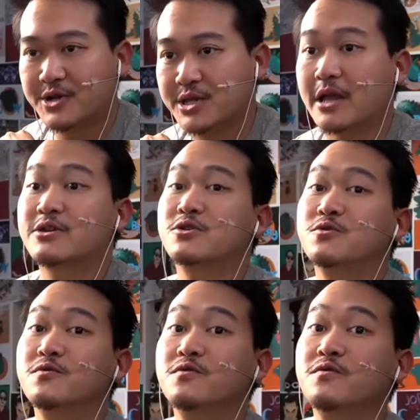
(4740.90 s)
thank
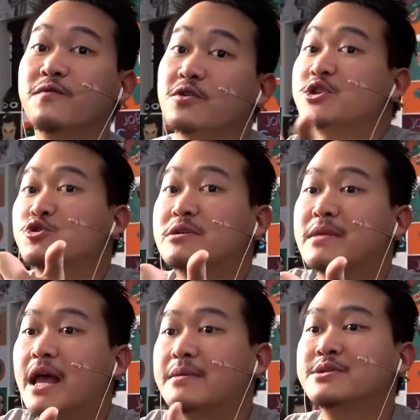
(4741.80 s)
you for the
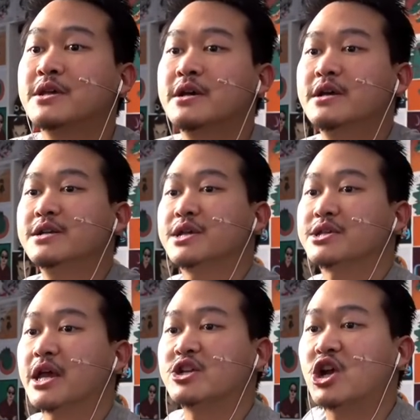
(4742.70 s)
Streamlabs, says,
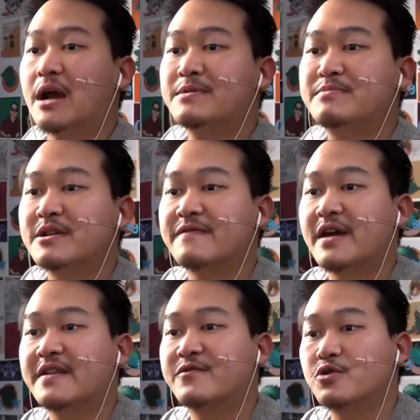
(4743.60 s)
"Hey Jobby, been a
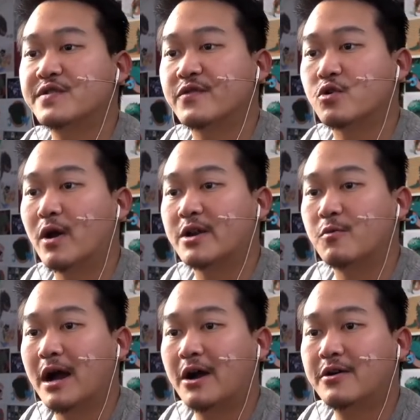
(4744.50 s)
fan of yours for quite a
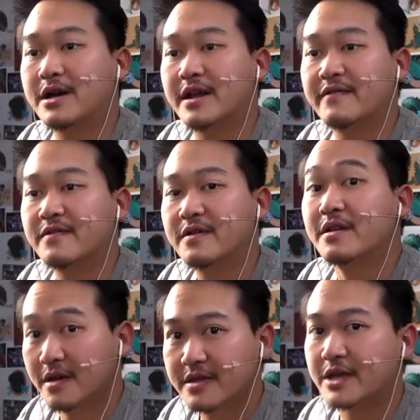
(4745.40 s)
while, and
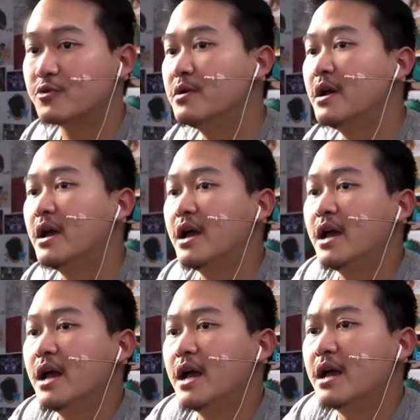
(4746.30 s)
thank you."
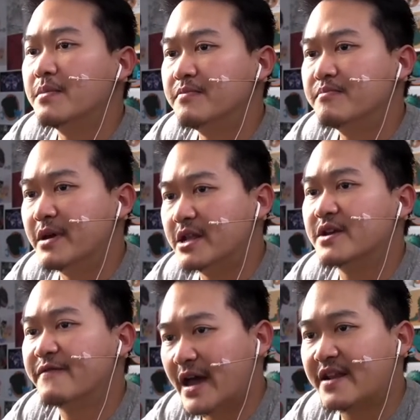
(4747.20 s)
"Been a
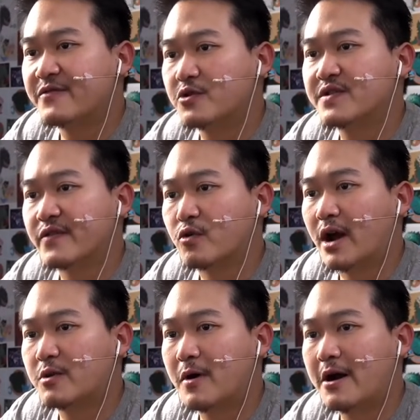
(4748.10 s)
fan of yours for
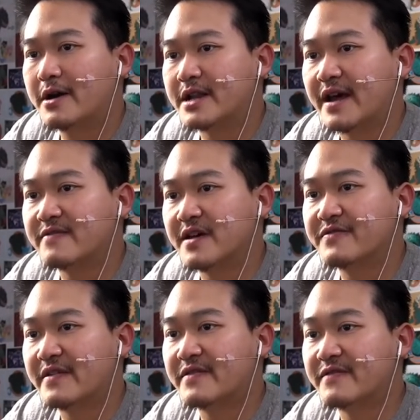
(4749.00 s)
quite a while, and I've
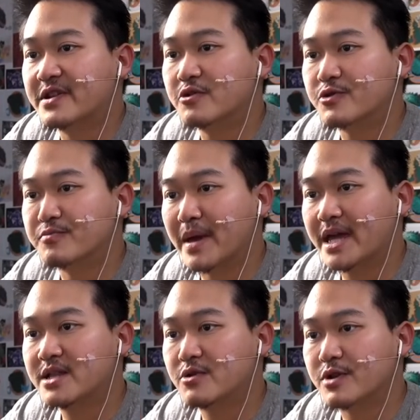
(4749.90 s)
loved every video you
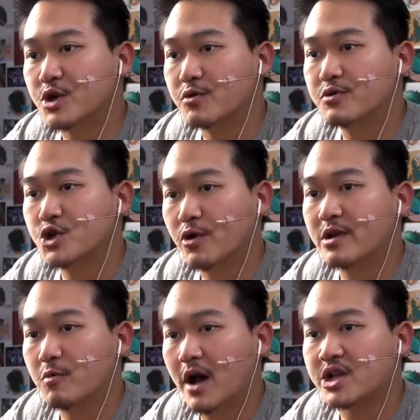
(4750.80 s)
made. You're a total joy to
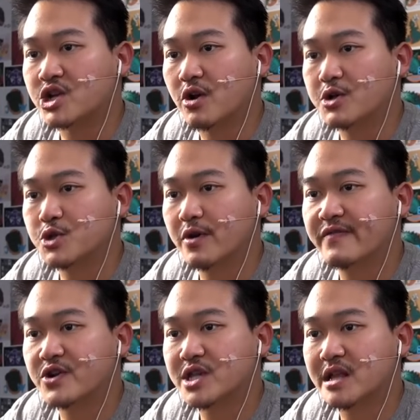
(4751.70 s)
watch. Also, if
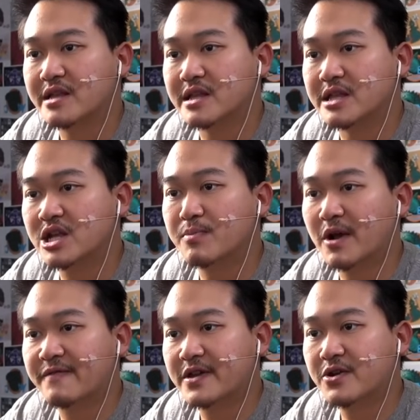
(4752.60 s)
you're still into
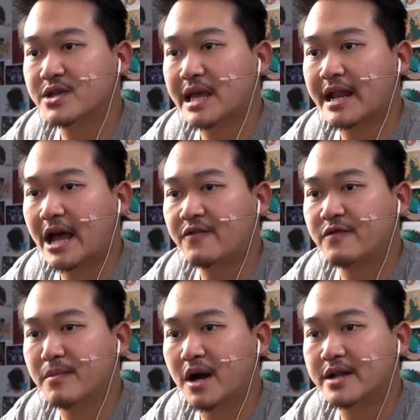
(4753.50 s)
Digimon figures, that
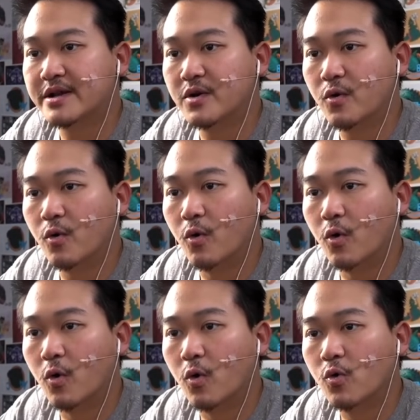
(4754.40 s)
Alphamon
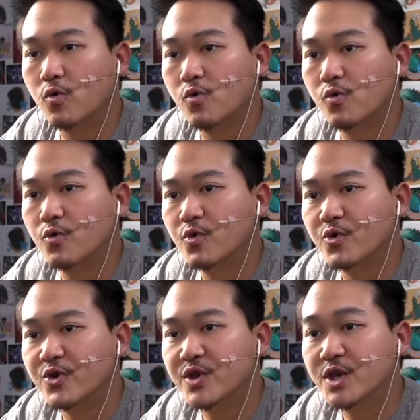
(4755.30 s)

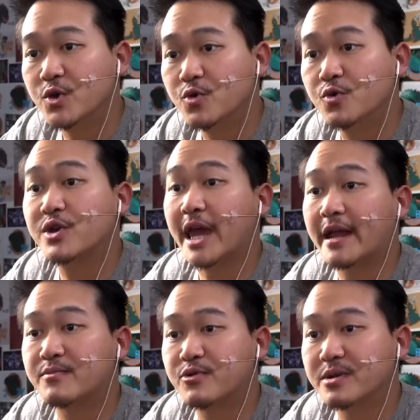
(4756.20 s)

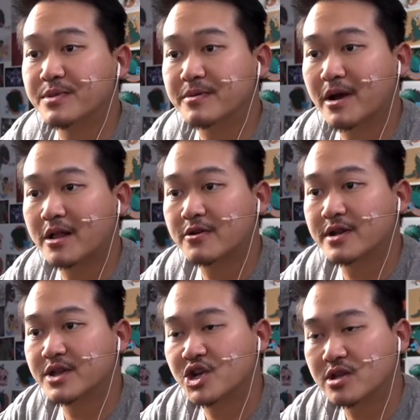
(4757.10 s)
Oryuken Premium Color
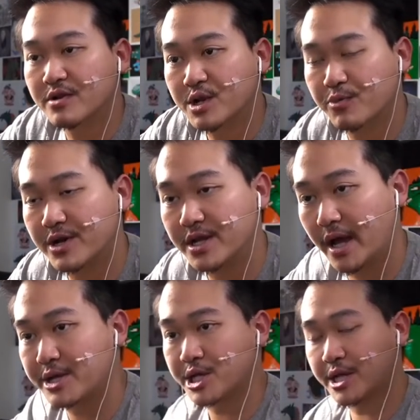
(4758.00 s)
Edition looks pretty
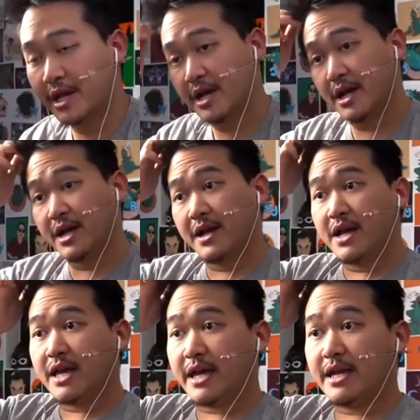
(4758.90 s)
nice."
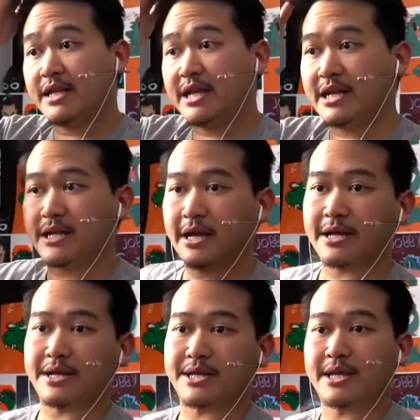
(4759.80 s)
Indeed it
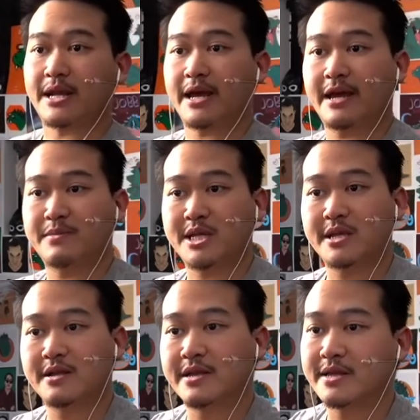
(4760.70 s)
does, and I am
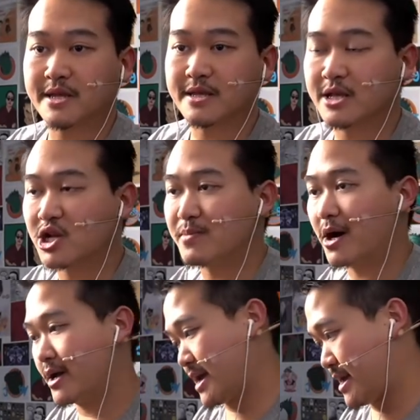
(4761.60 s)
still into
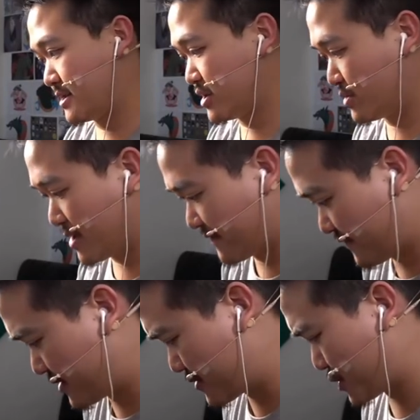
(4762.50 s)
Digimon and Digimon
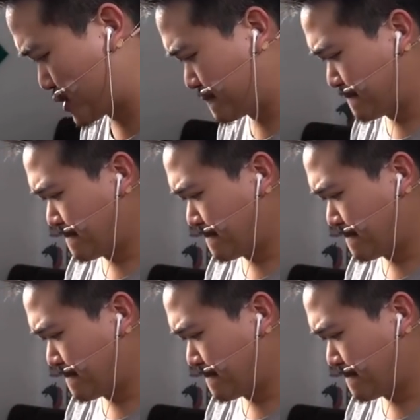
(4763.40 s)
figures.